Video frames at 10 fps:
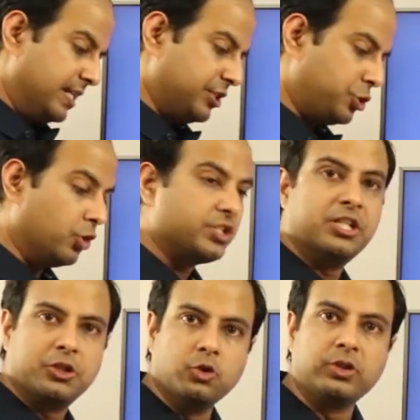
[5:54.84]
is
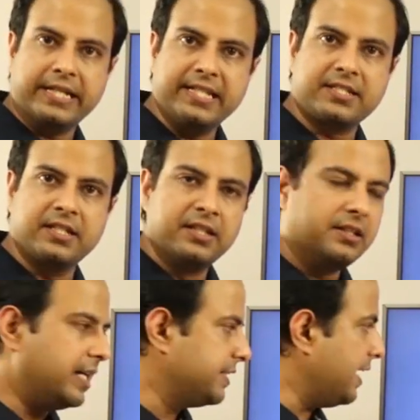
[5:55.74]
chosen to do test,
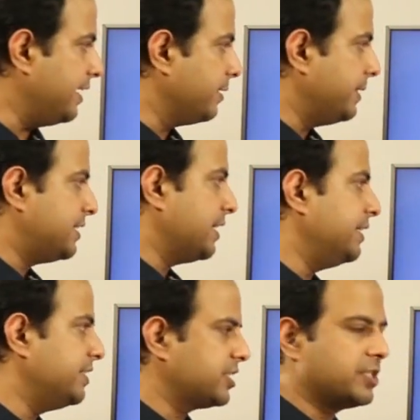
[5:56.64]
right? And they
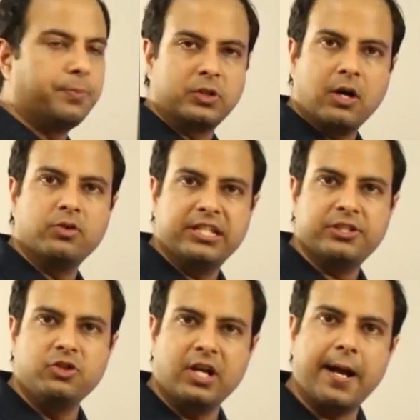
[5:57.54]
basically just put out these
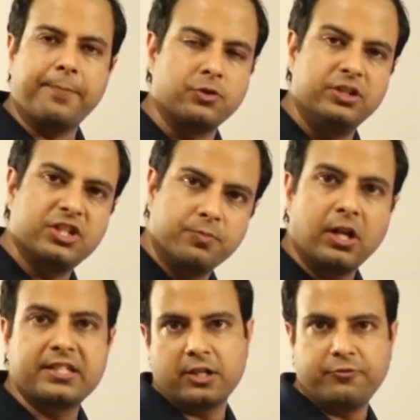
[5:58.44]
new apps to these
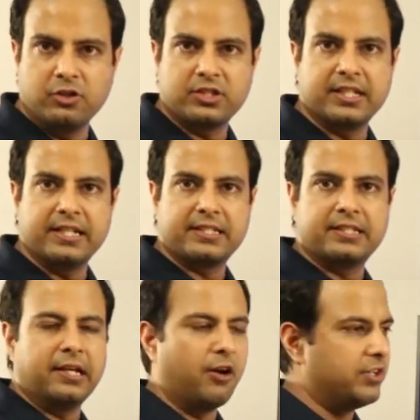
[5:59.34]
small set of
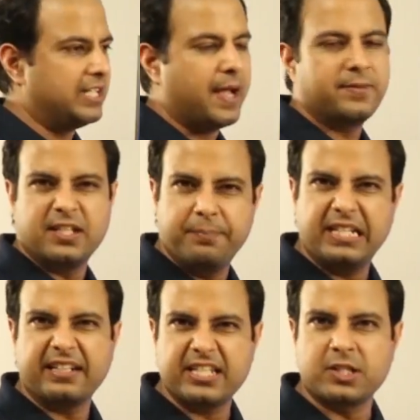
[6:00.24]
users, oftentimes in a
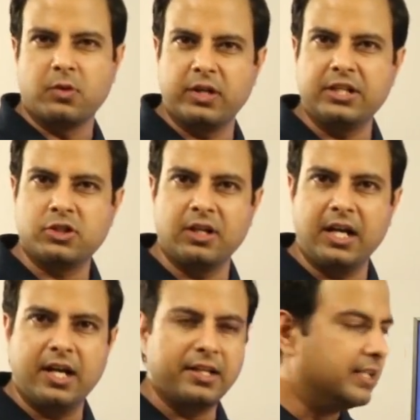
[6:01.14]
beta test mode and so
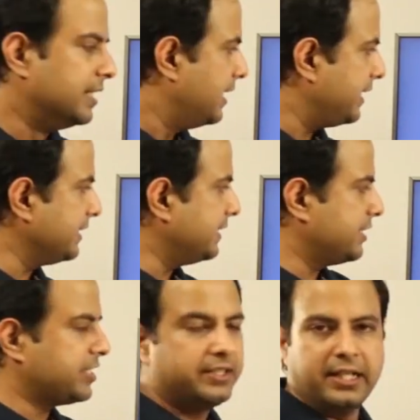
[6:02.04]
on, and get the
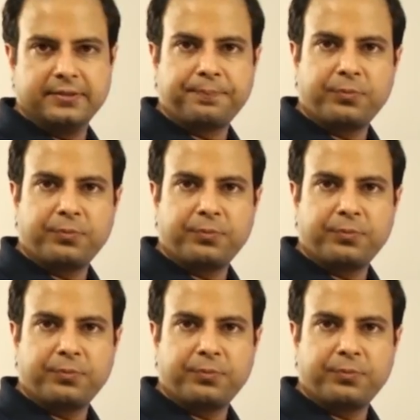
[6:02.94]
testing done,